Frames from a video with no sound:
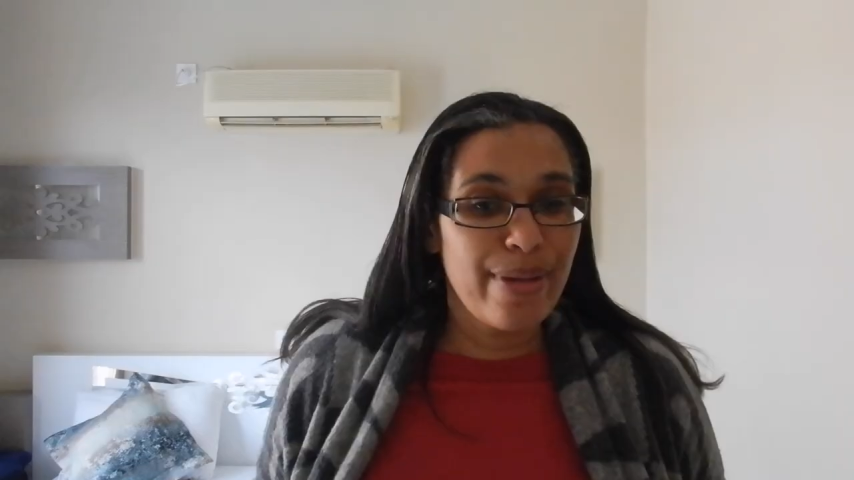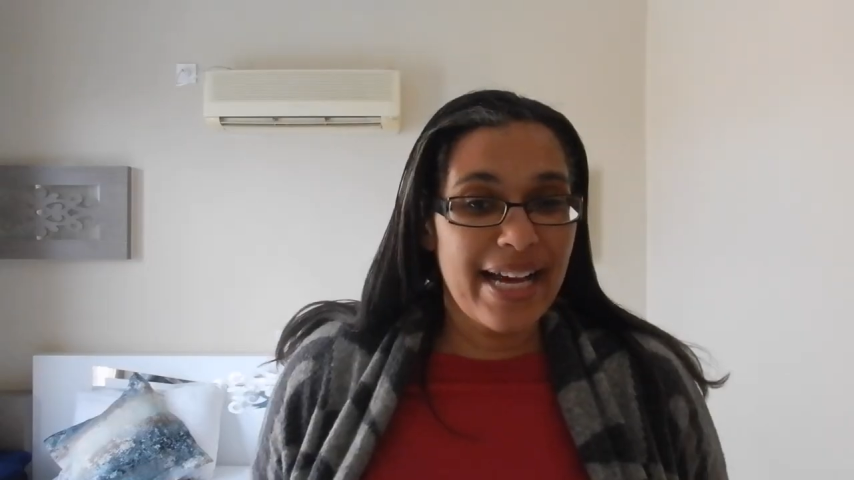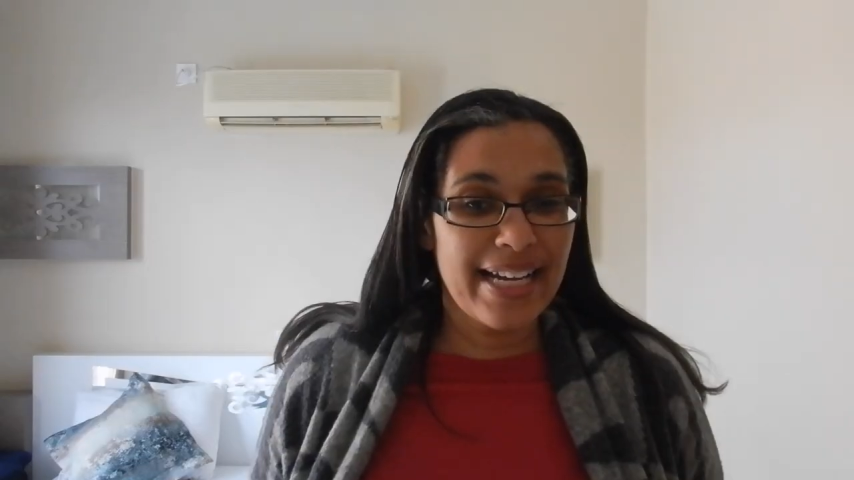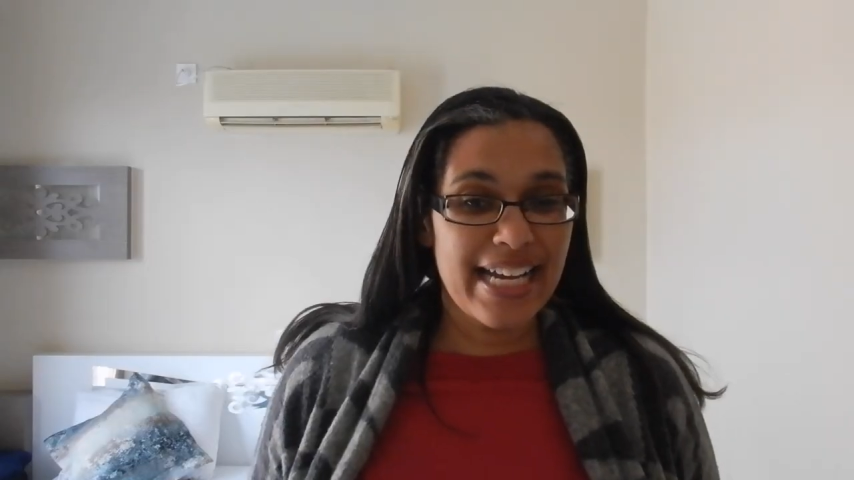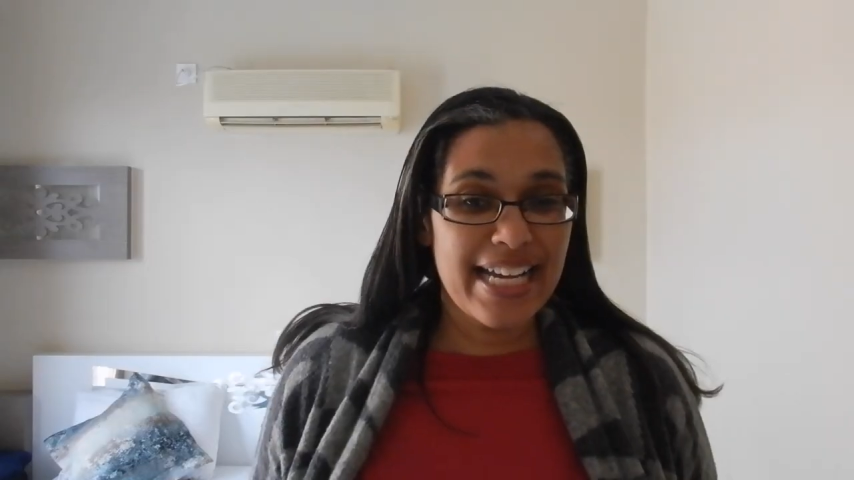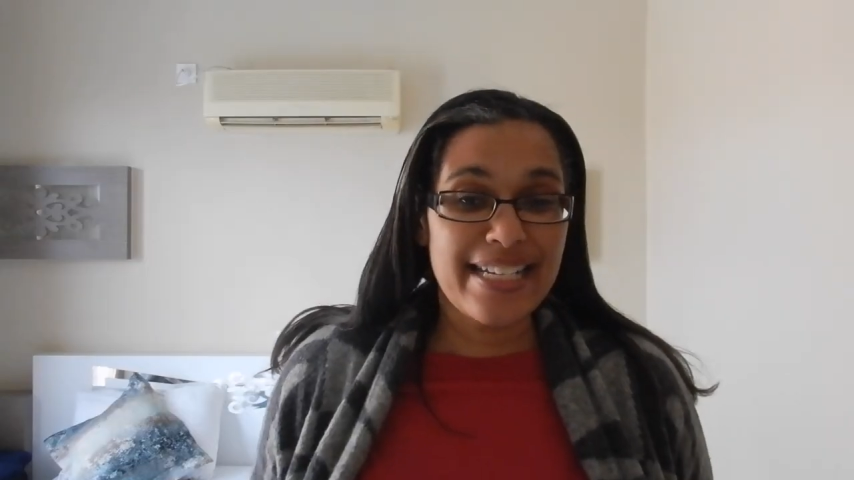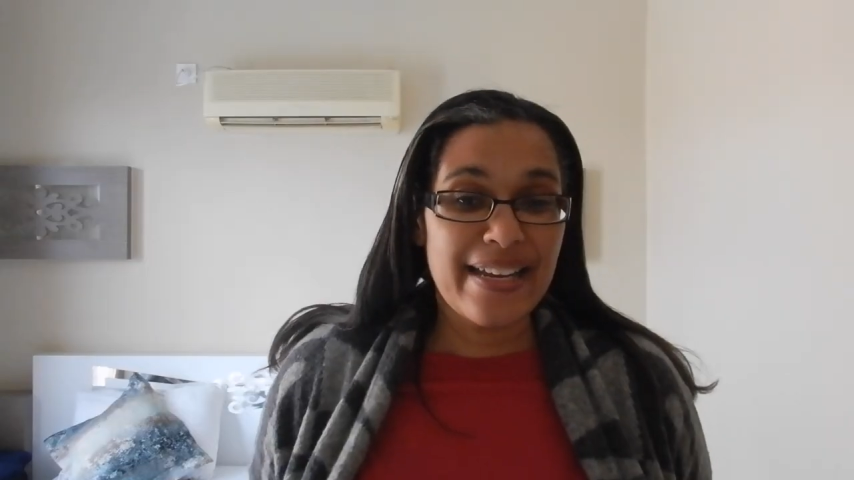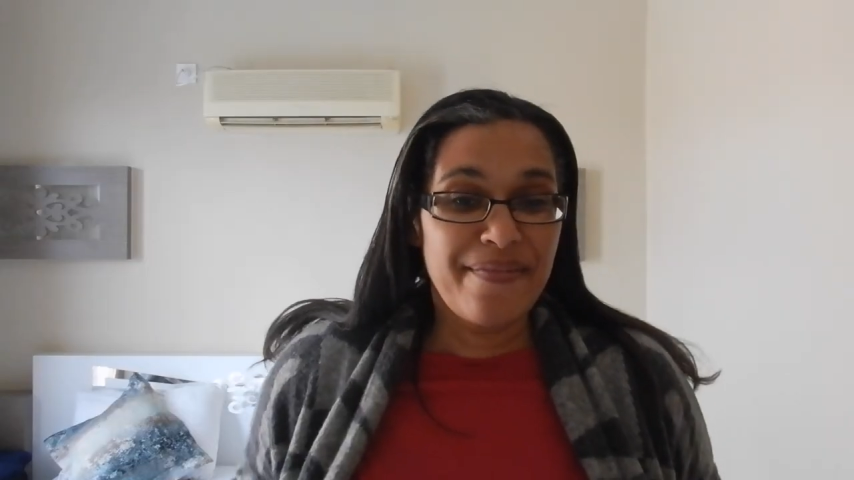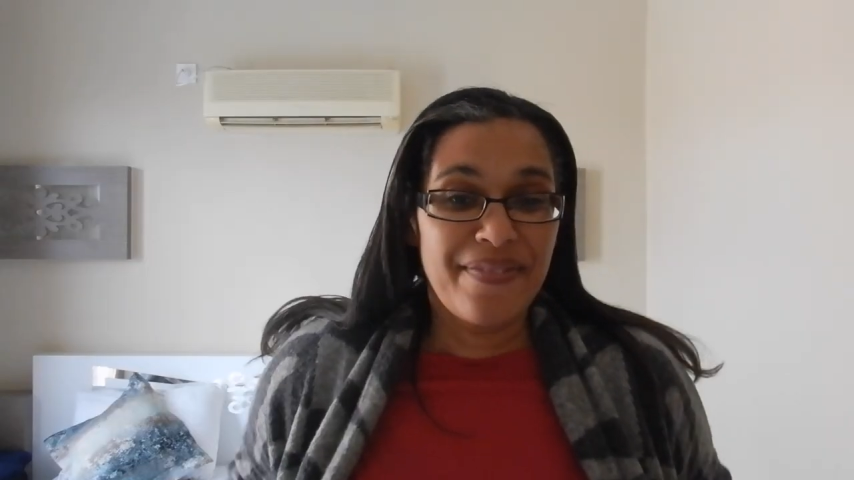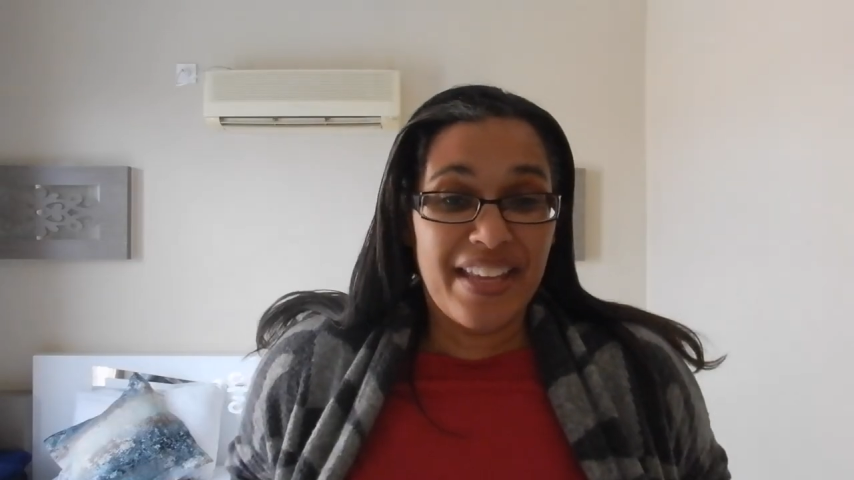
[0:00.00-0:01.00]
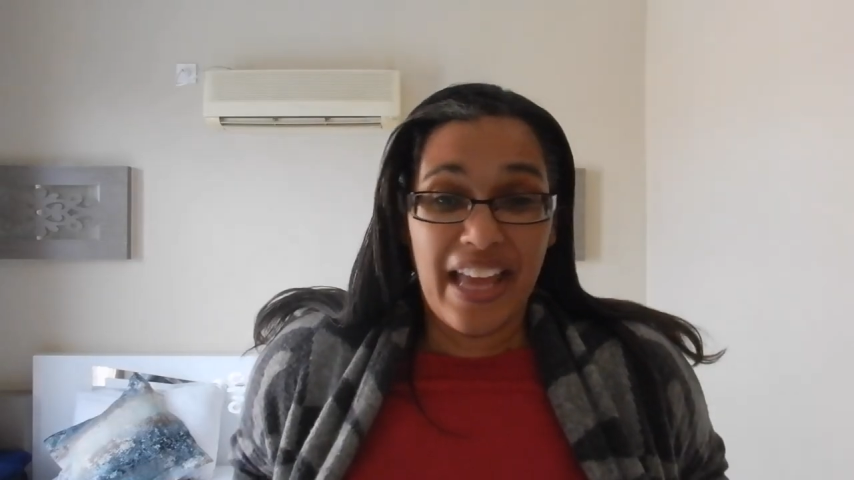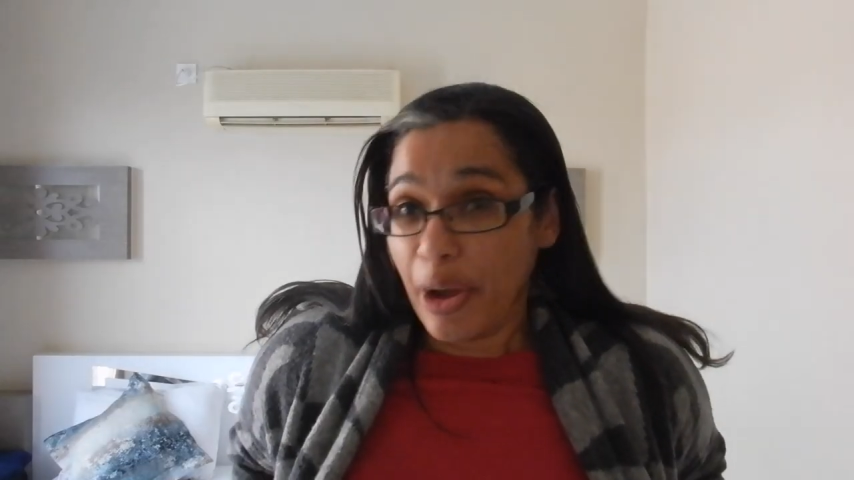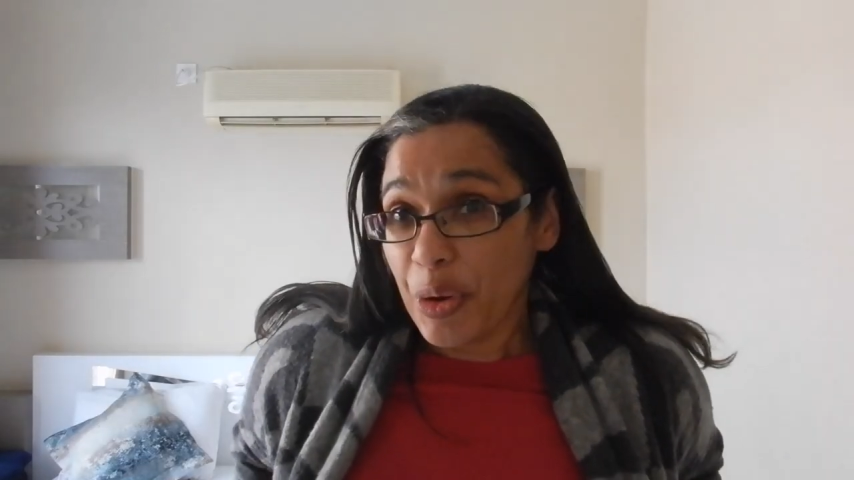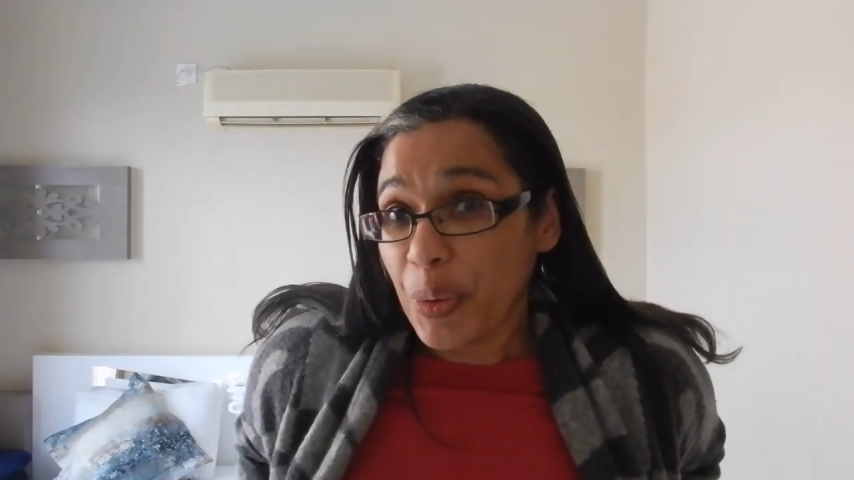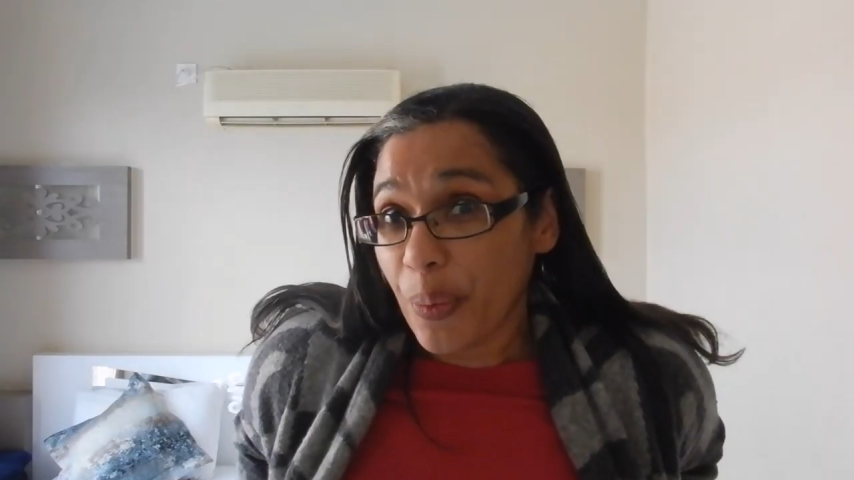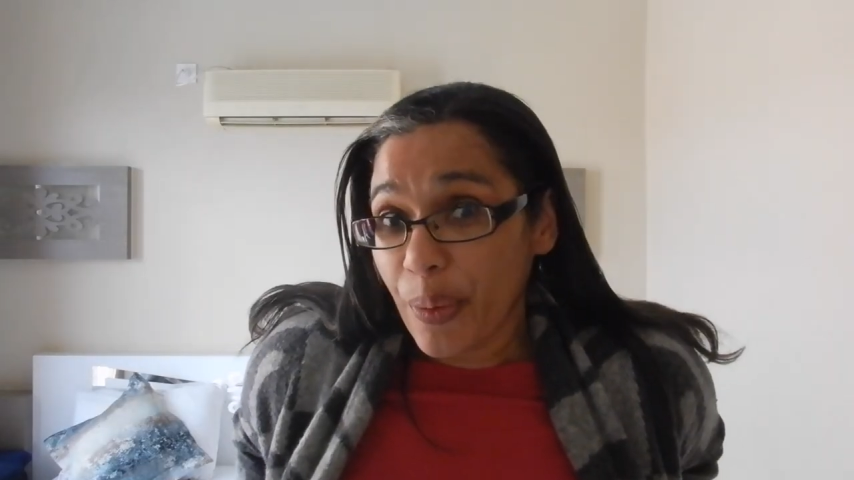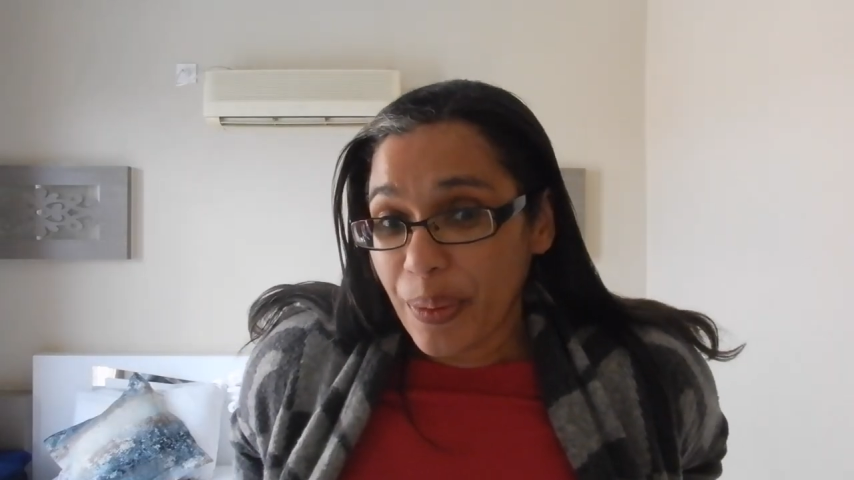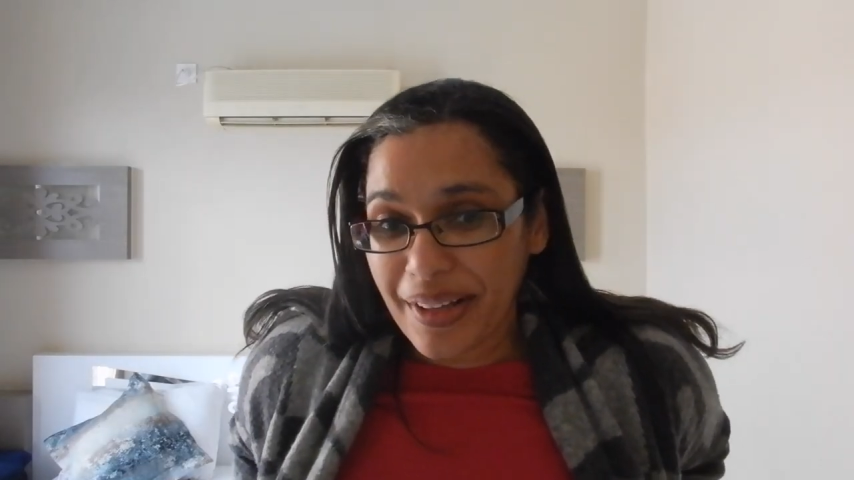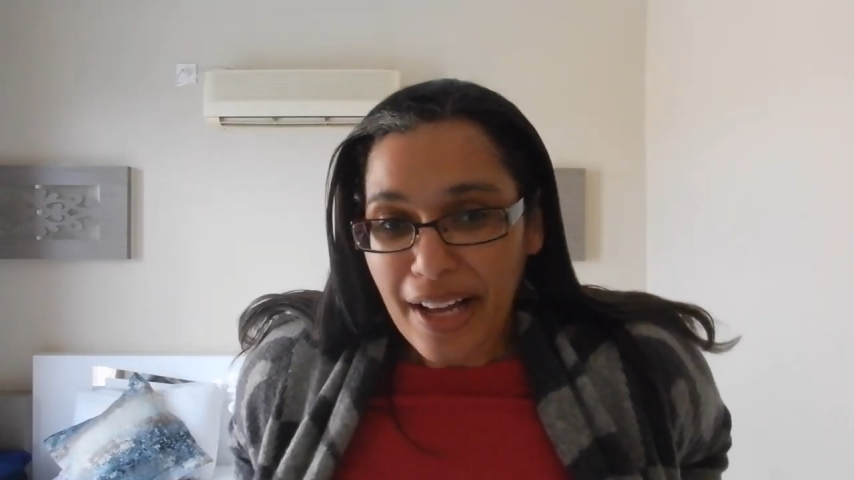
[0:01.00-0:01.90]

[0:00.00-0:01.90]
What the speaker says: market. Cool.